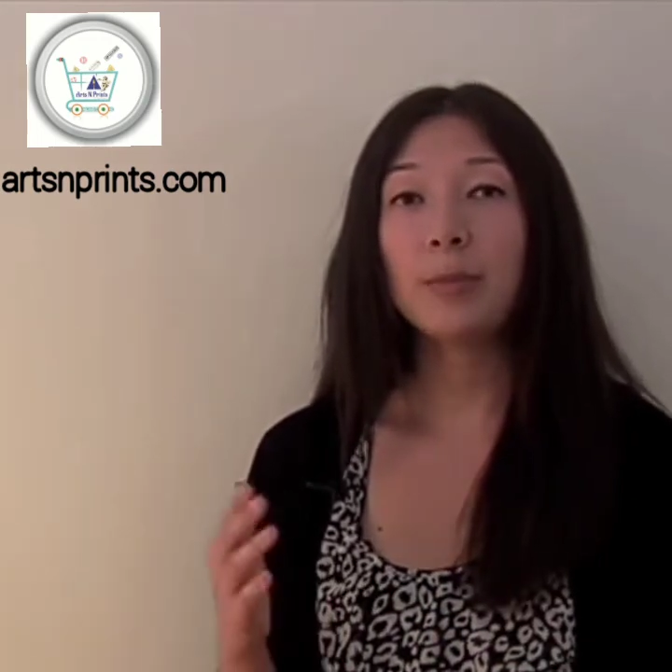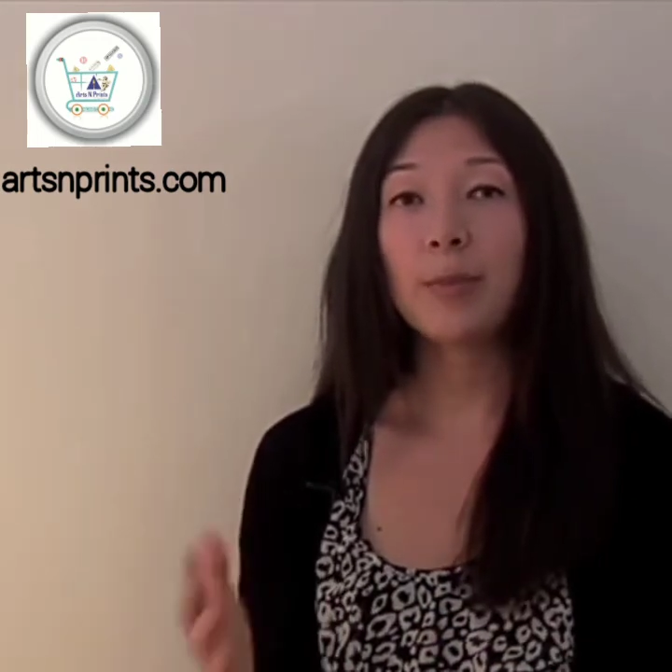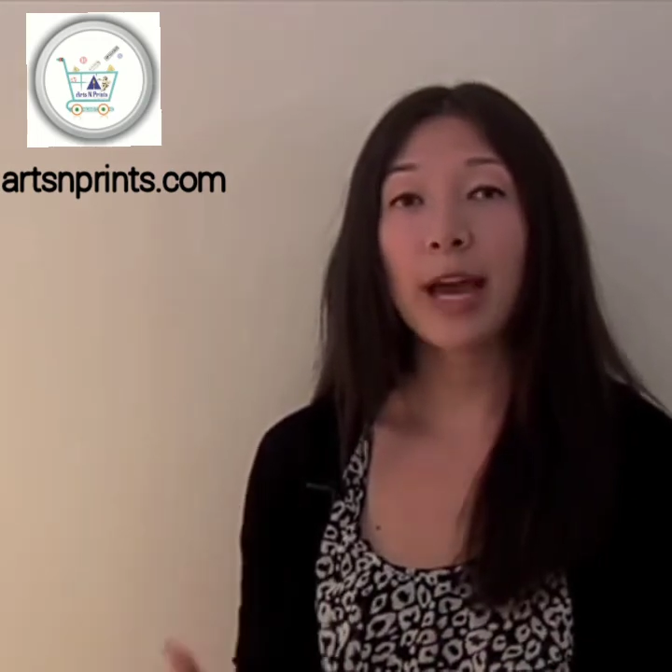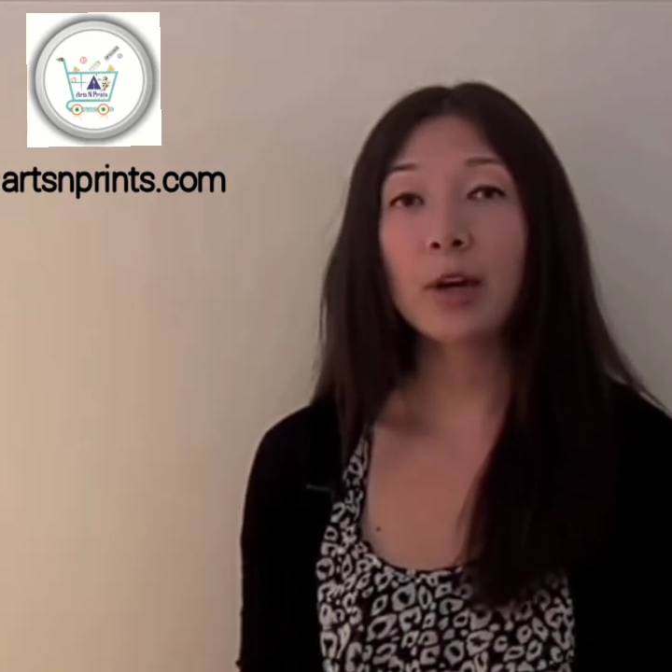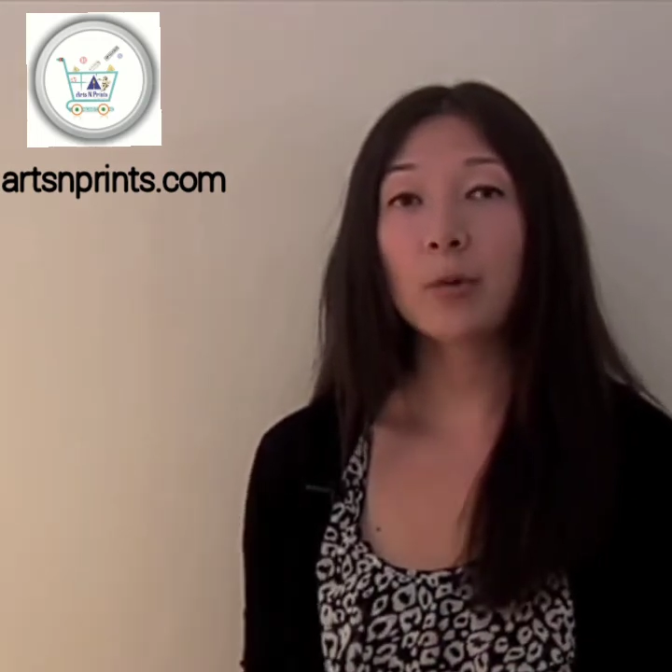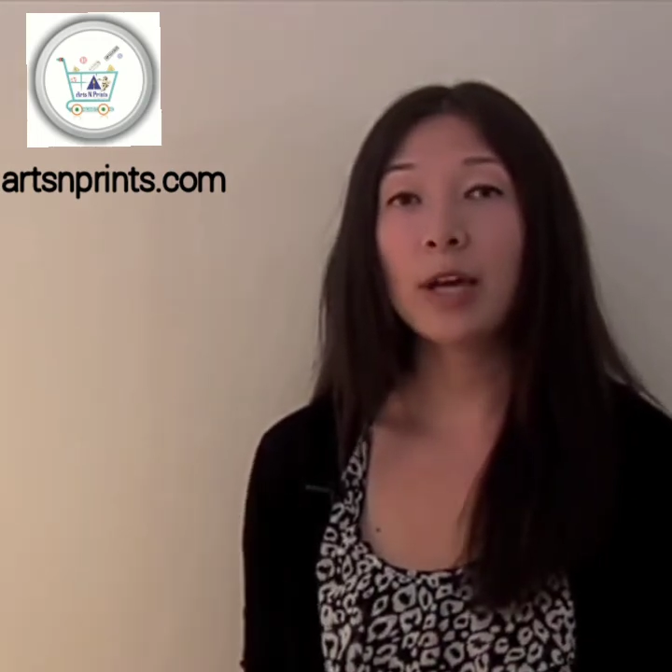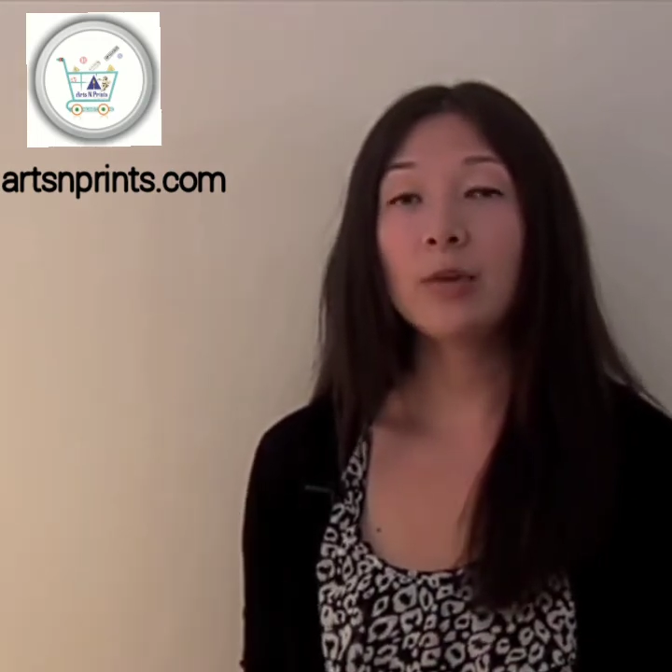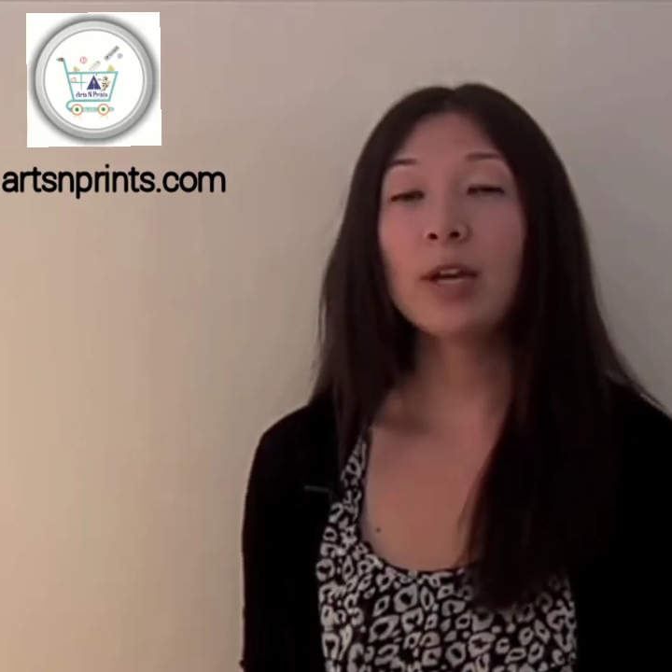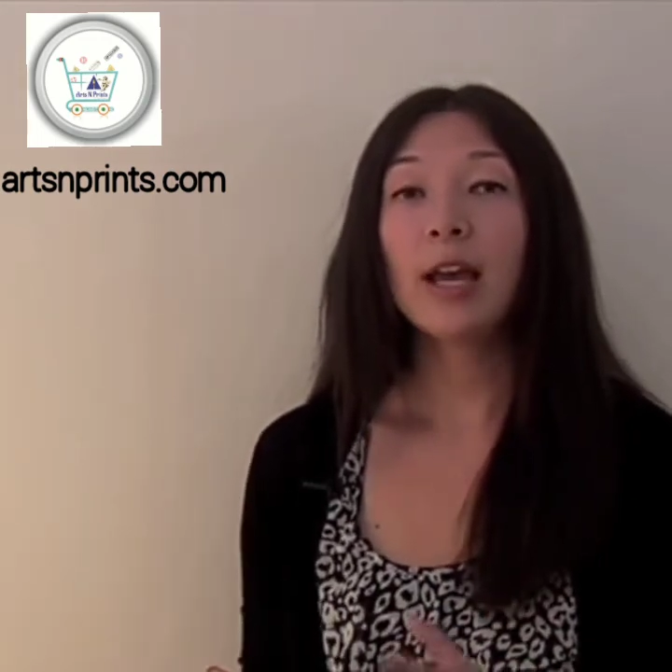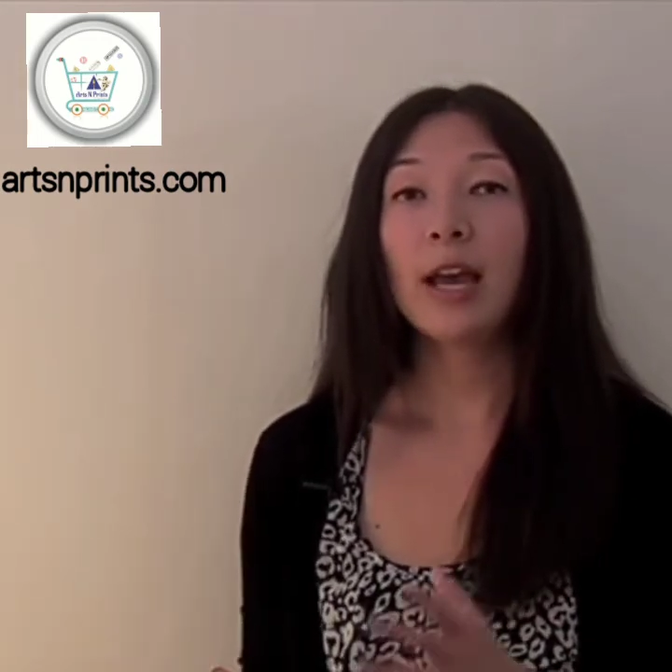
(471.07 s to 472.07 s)

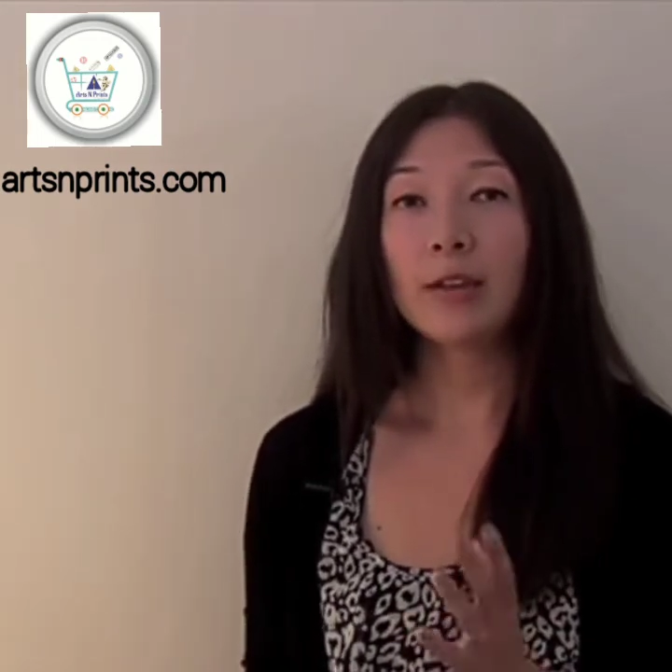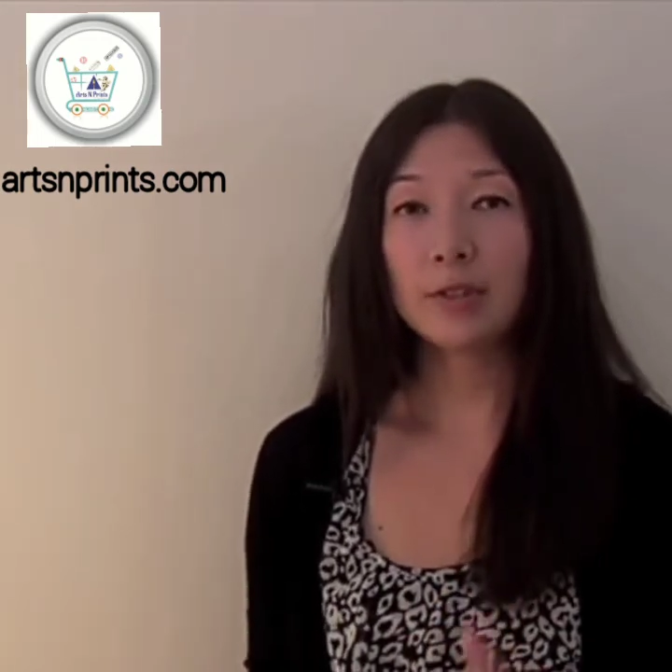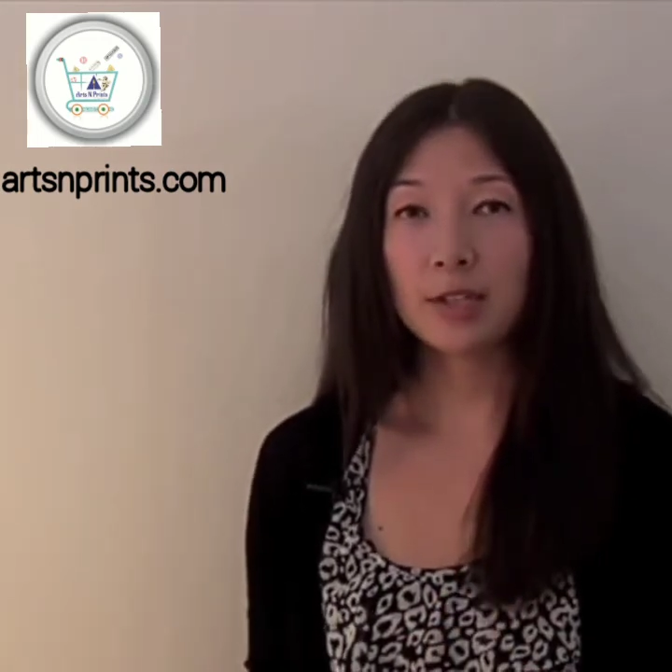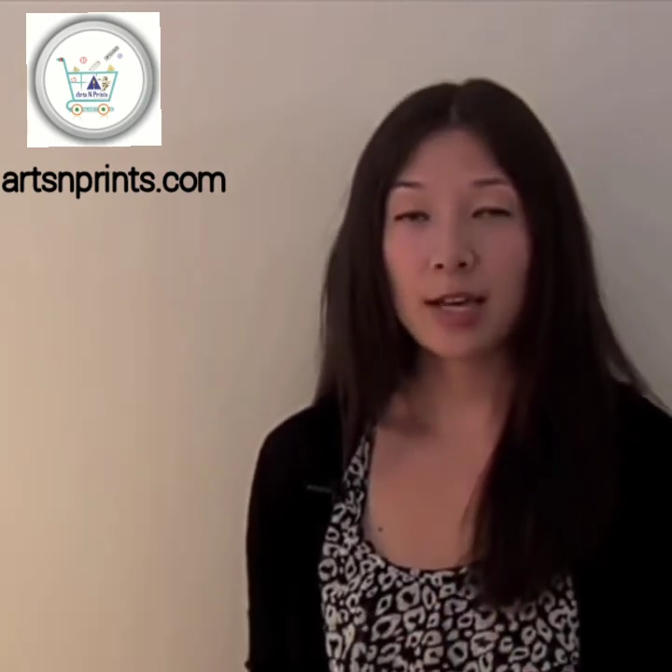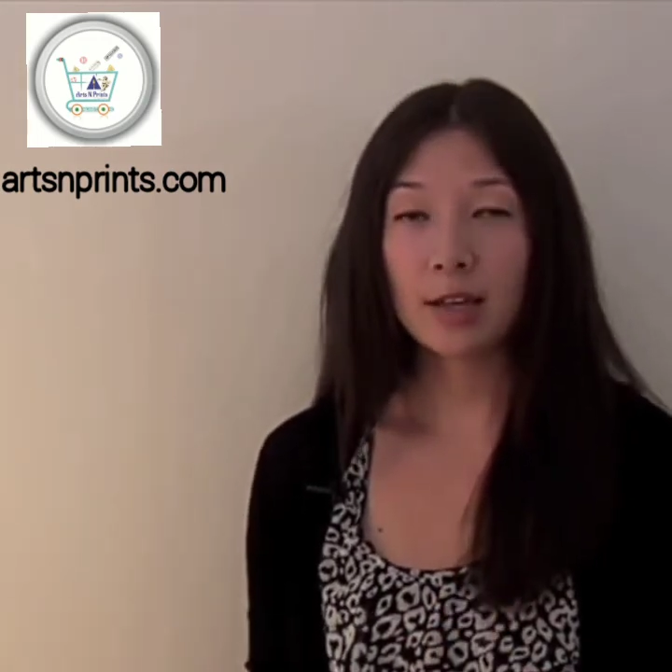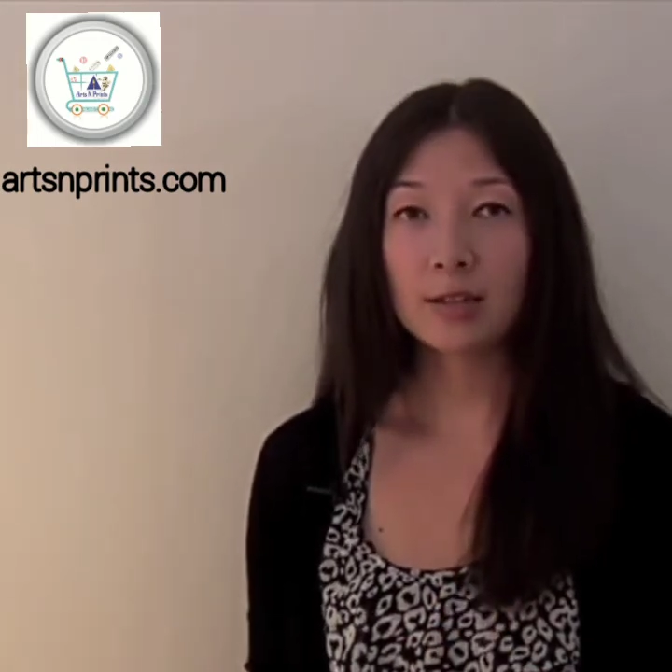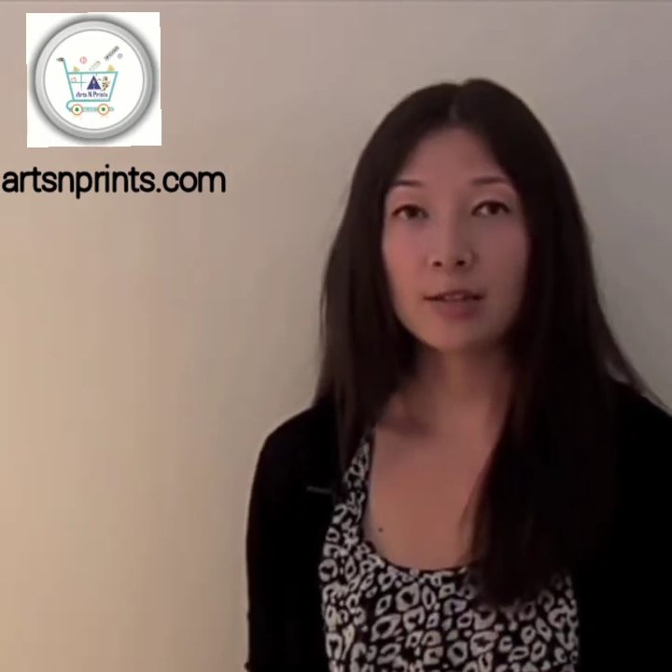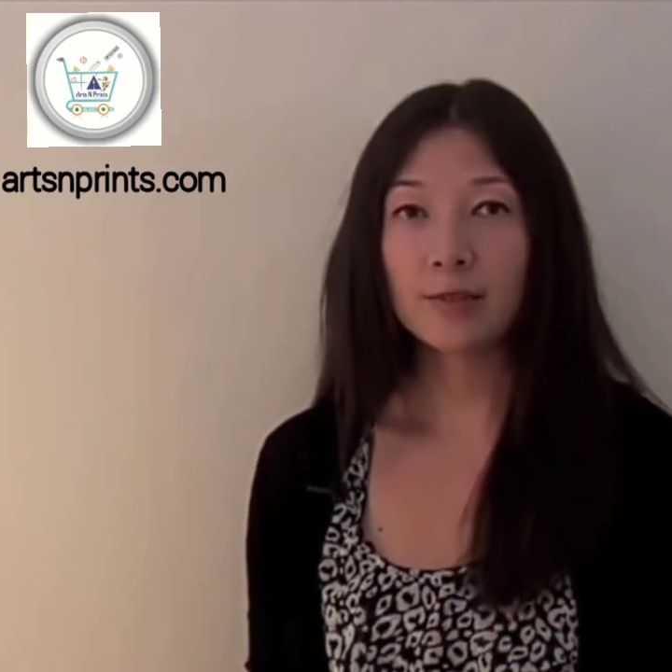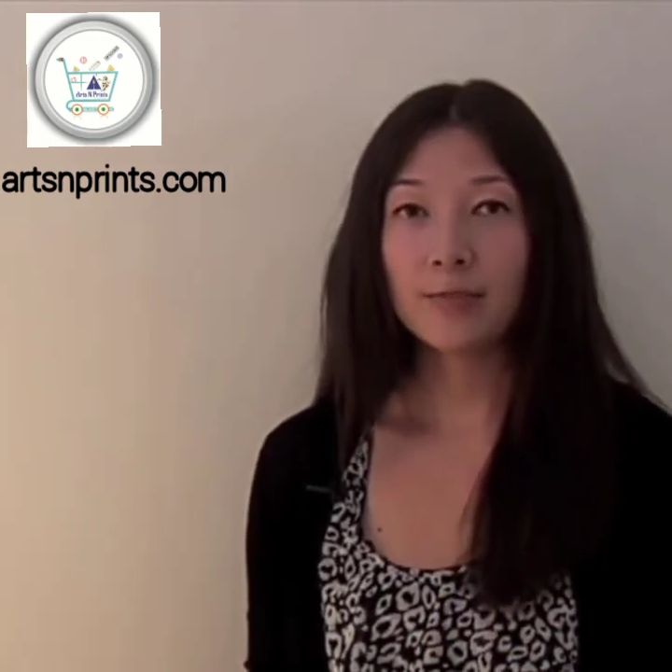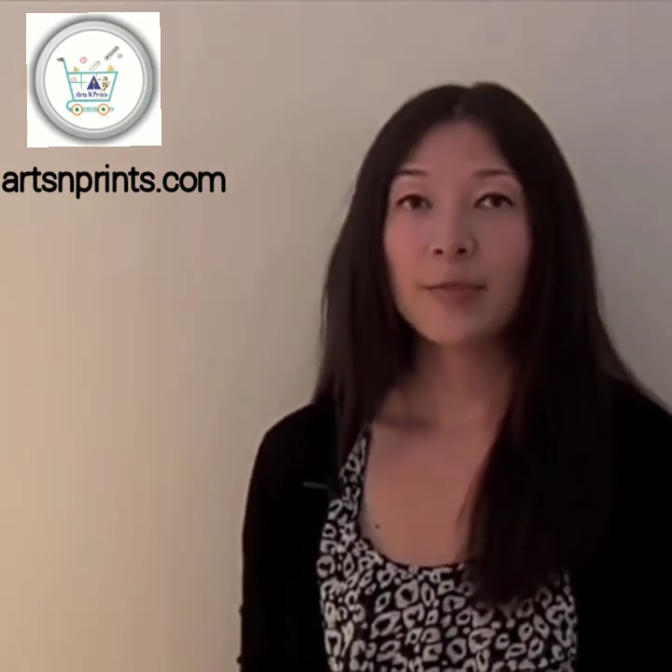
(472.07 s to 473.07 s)
background and the
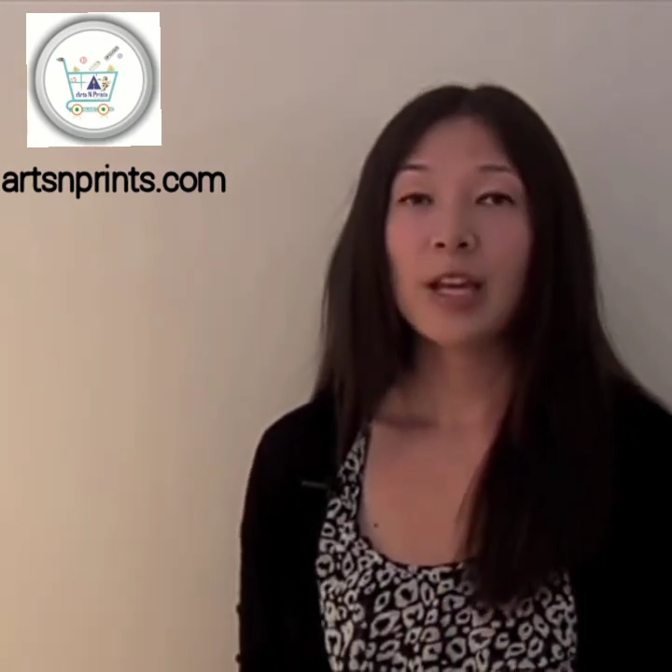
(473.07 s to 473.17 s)
text.